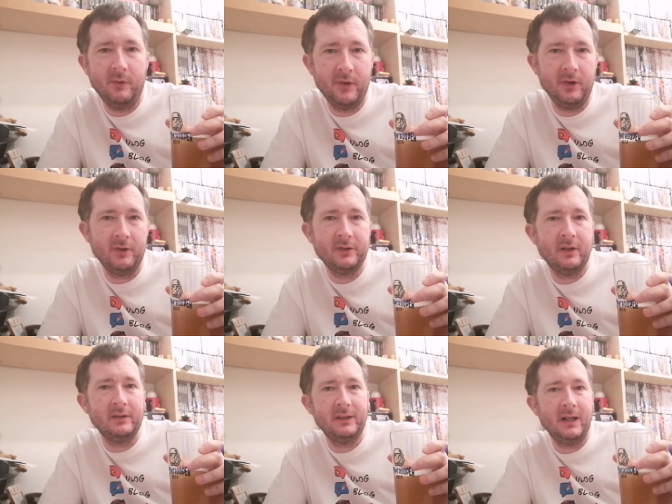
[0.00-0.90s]
with a nice
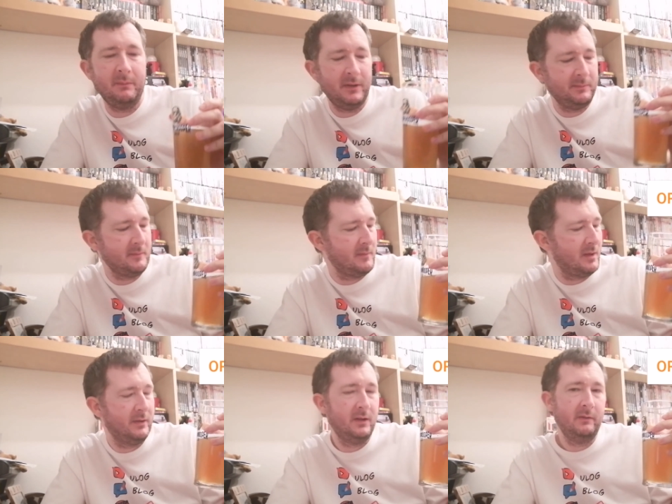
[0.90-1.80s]
sliced lemon.
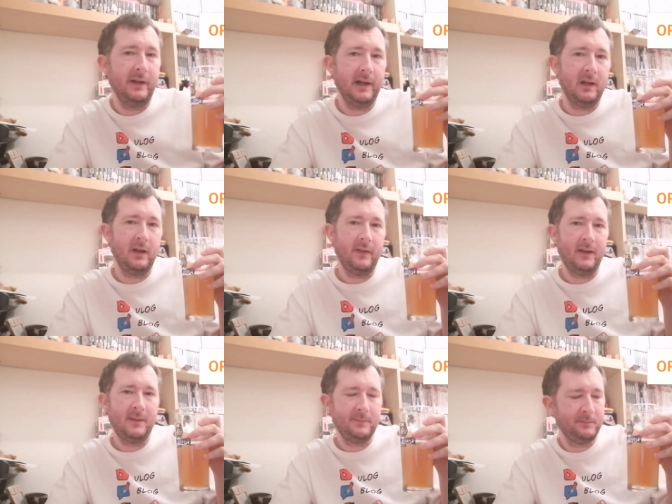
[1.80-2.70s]
I do really like
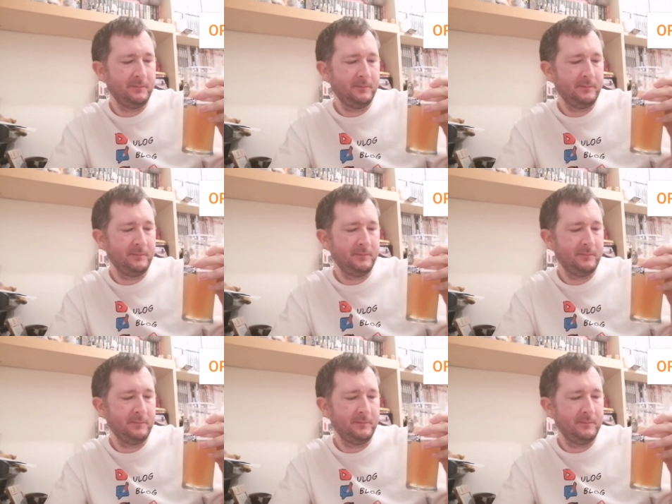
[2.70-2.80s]
that.